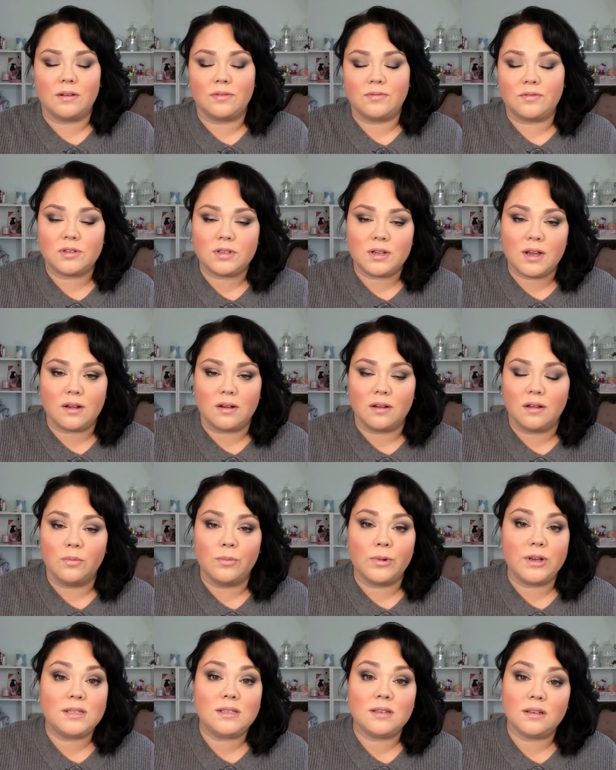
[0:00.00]
after cycle, and
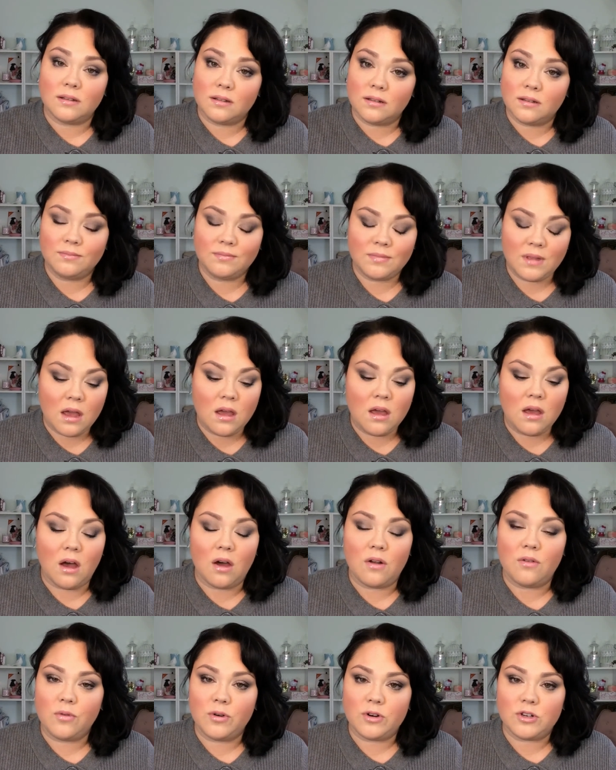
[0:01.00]
we still,
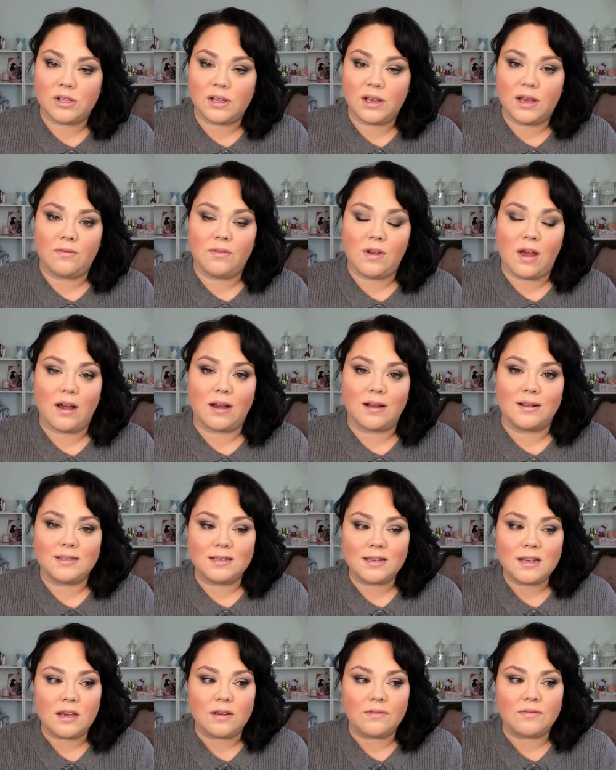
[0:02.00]
unfortunately, have not
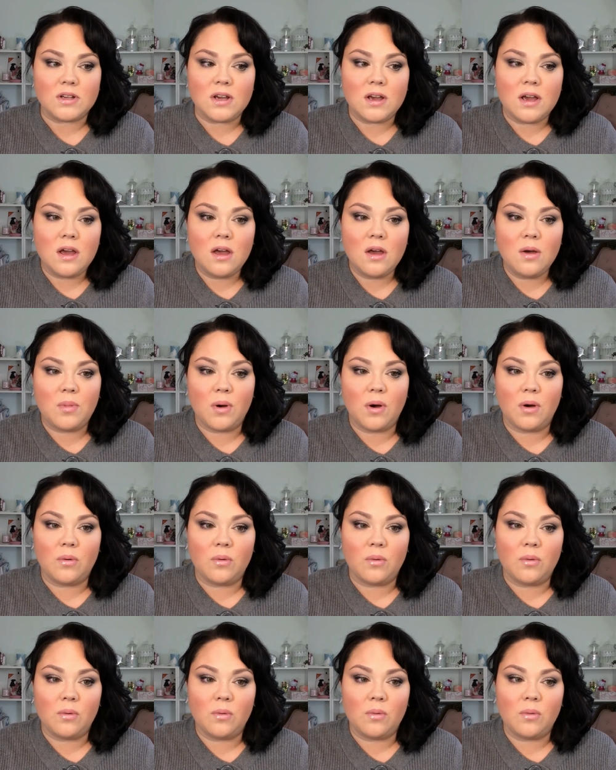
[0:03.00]
conceived,
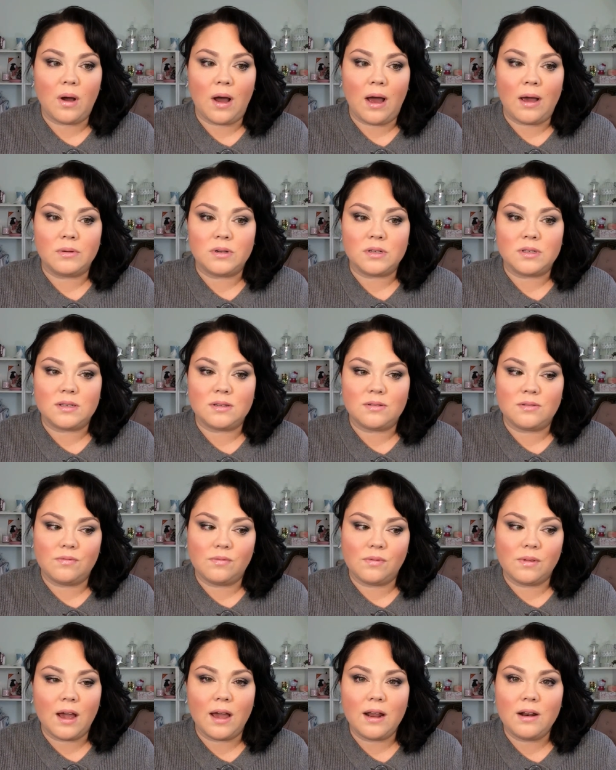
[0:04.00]
but I was
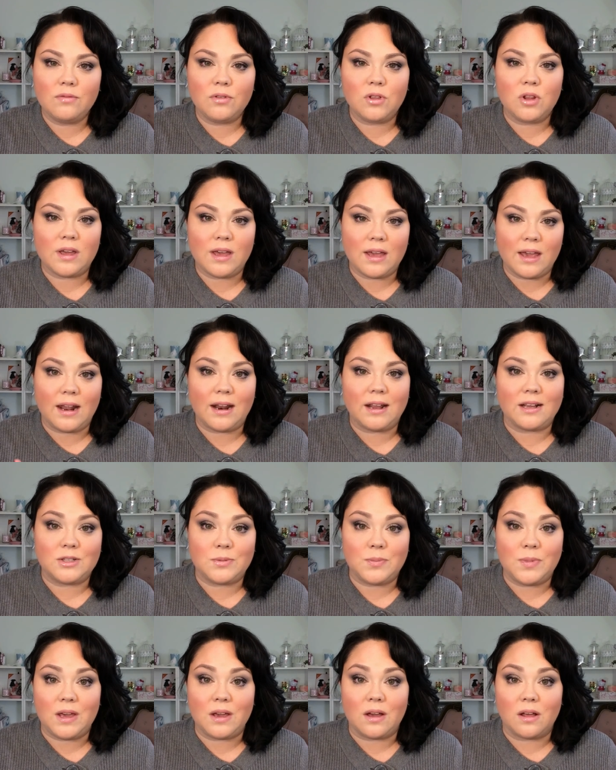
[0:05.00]
kind of looking at it as
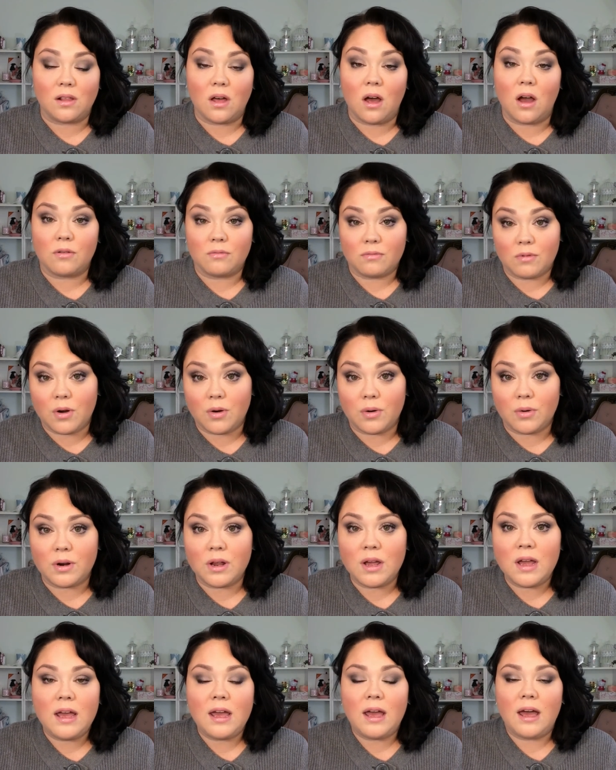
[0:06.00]
being a long road,
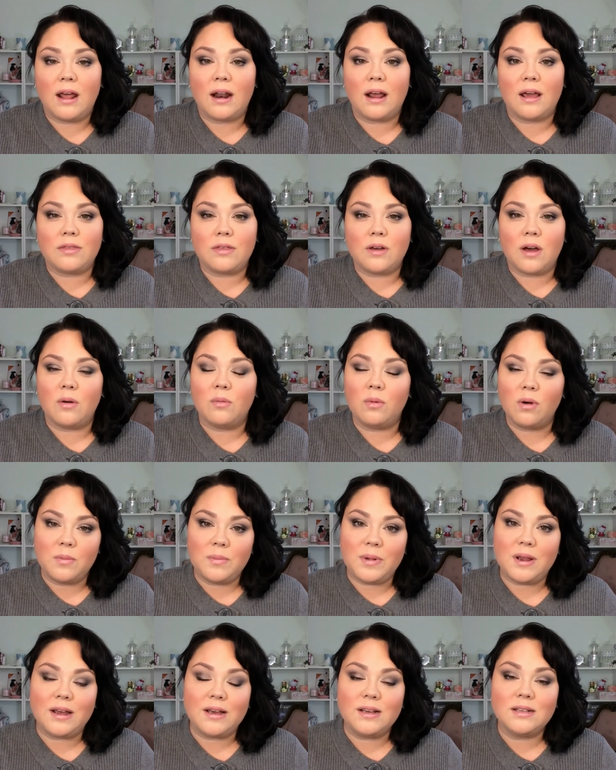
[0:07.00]
and I thought, well, it'd
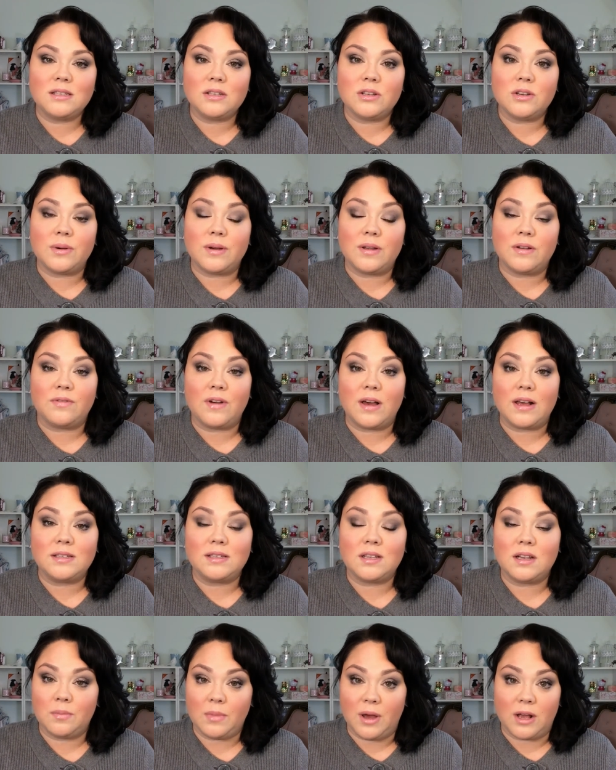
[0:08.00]
be nice to invest
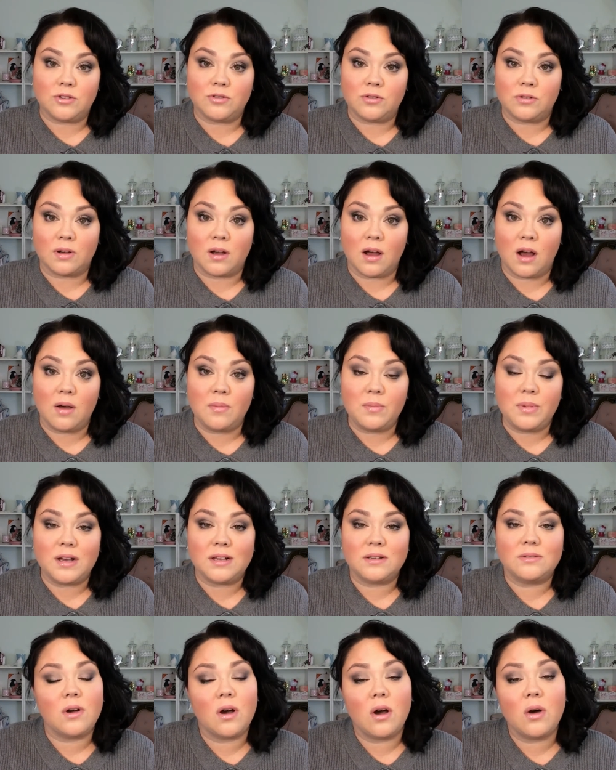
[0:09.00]
in a menstrual cup,
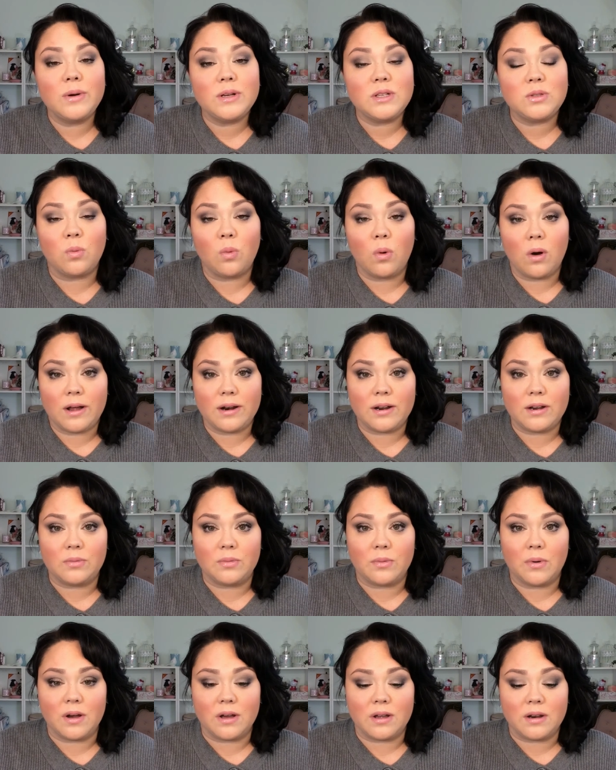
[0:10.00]
because I've always wanted
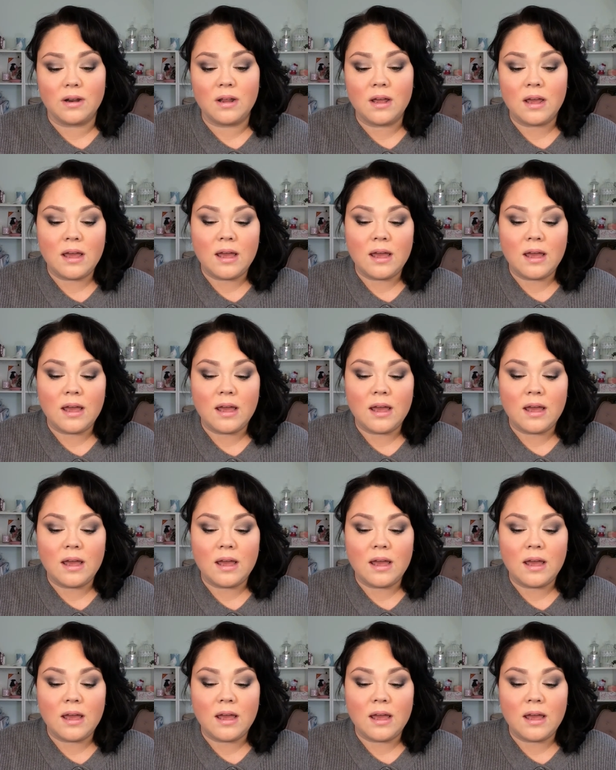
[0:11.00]
one,